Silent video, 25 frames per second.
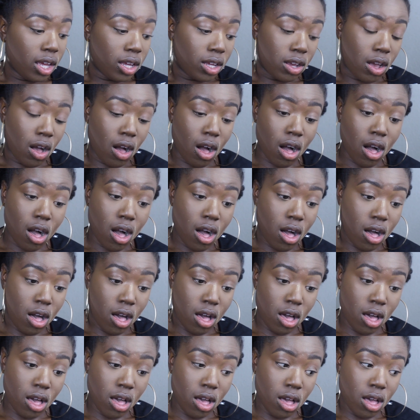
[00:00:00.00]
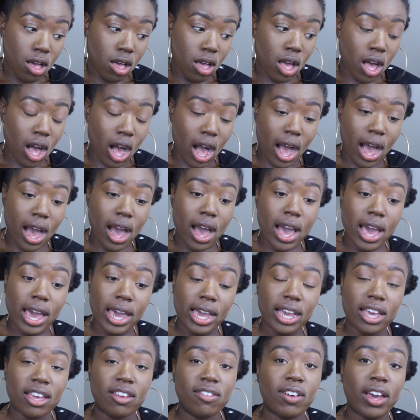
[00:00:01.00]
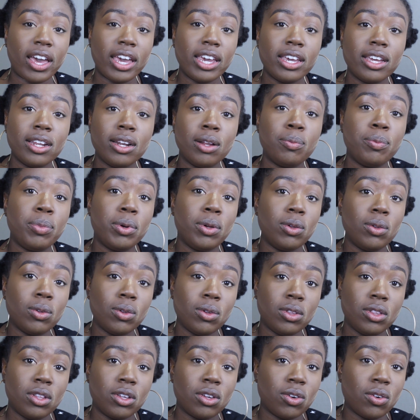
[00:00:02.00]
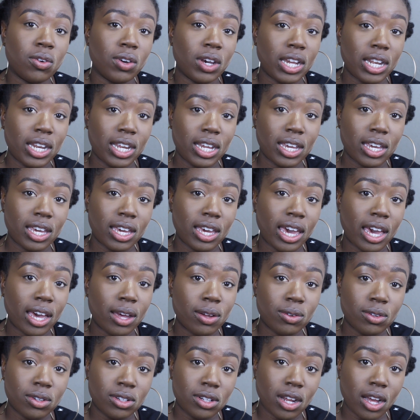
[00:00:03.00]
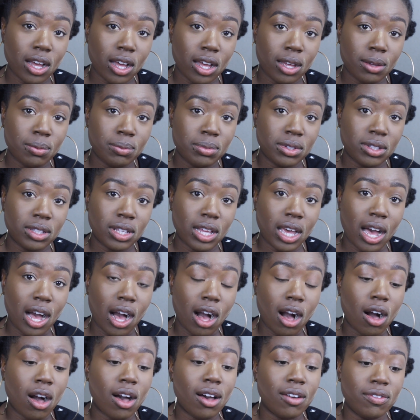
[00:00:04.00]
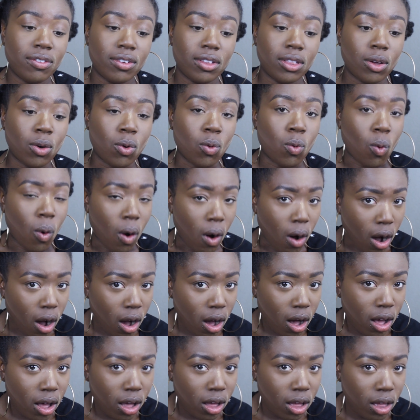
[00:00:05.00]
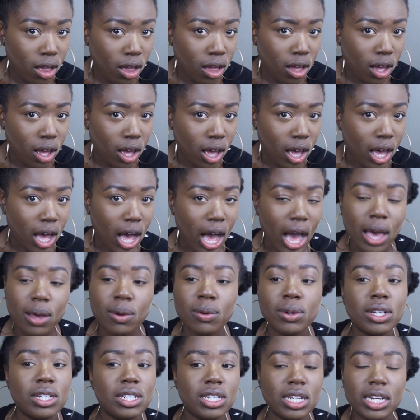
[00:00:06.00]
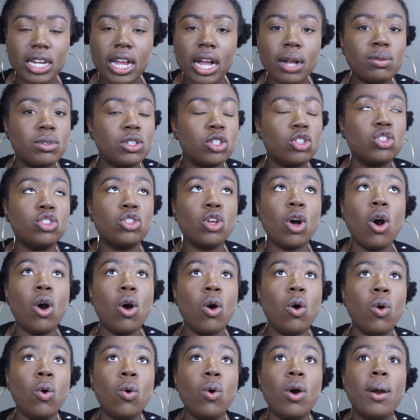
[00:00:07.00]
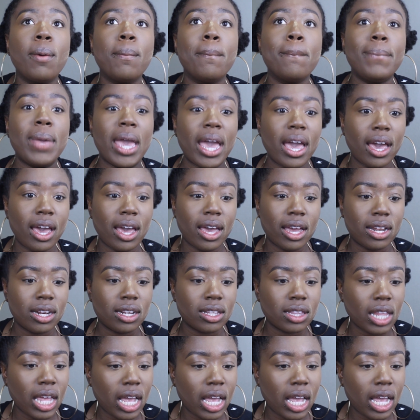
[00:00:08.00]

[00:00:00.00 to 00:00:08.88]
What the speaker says: Y'all, if I could have pulled the granite countertops off of the wall, I would have did it. I was so mad.